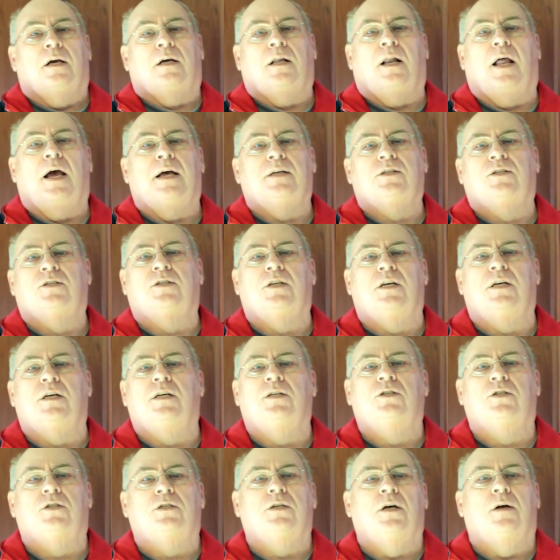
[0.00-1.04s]
Class
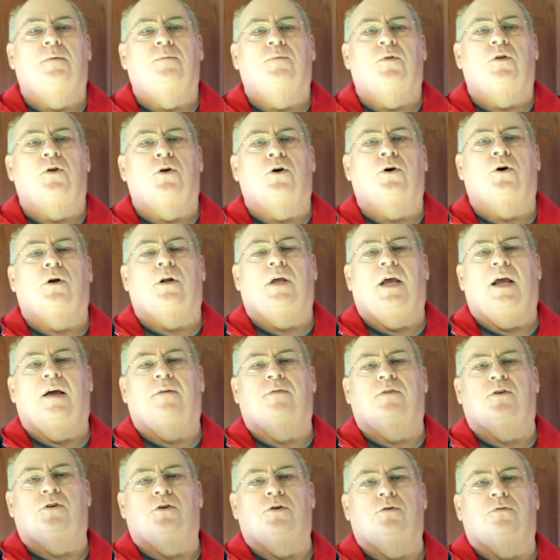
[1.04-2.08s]
C's, you're going to
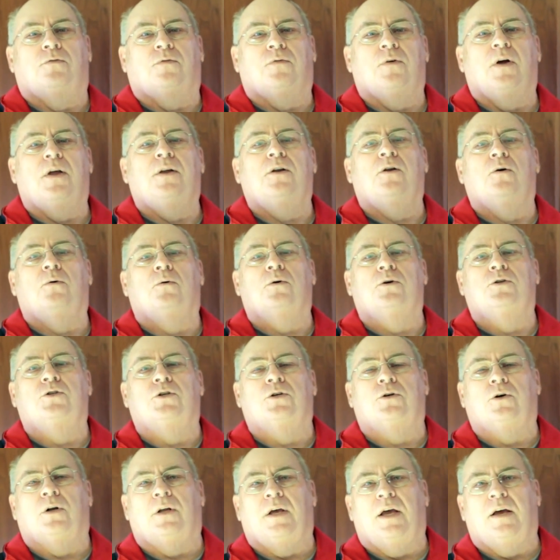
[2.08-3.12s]
have the 2 front doors,
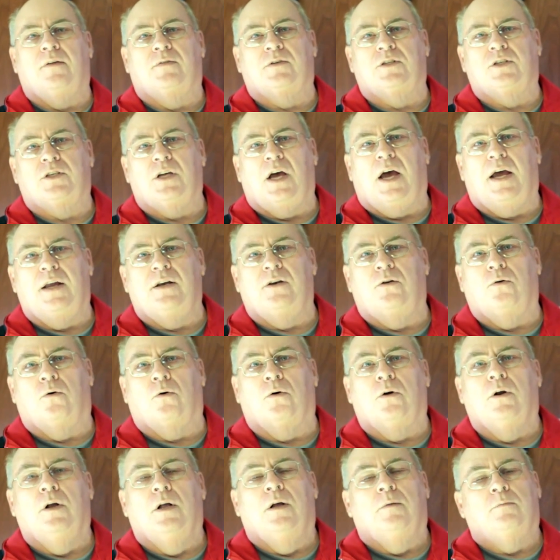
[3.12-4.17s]
you're going to have a side
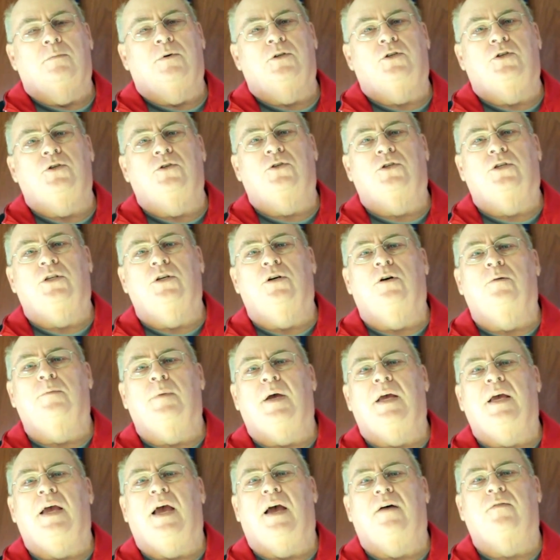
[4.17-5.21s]
door, but you still
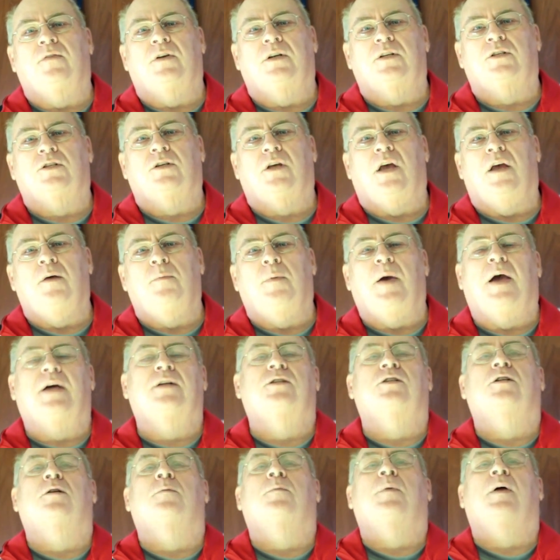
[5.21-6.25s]
may have an escape
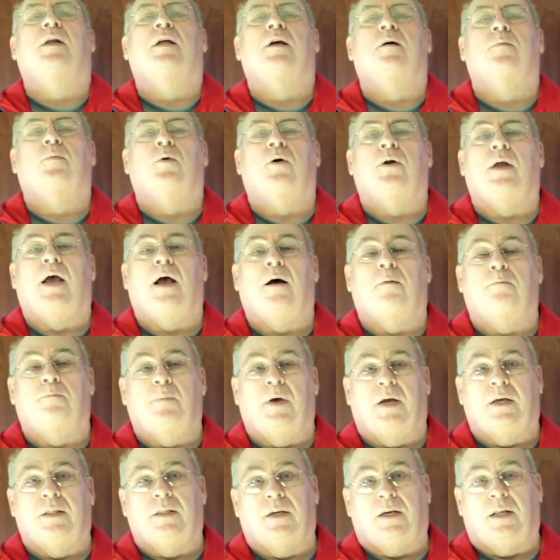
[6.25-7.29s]
hatch depending upon how
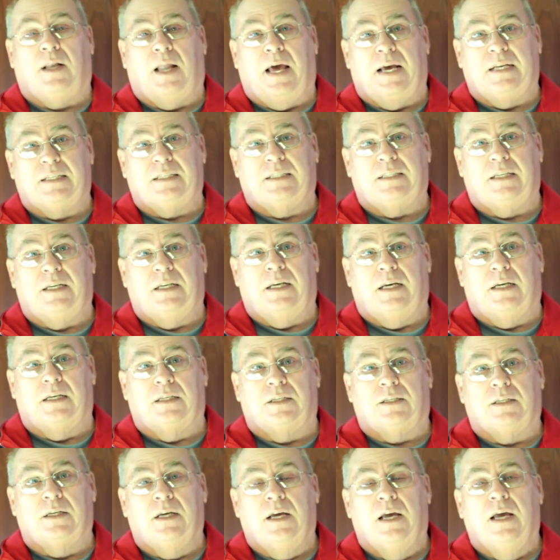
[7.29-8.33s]
big the Class C
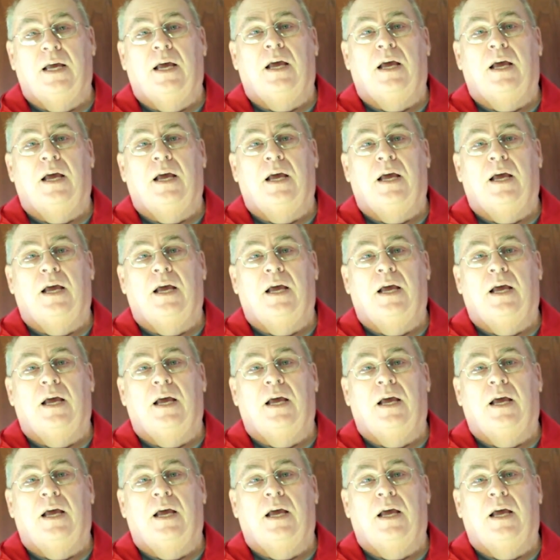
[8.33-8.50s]
is.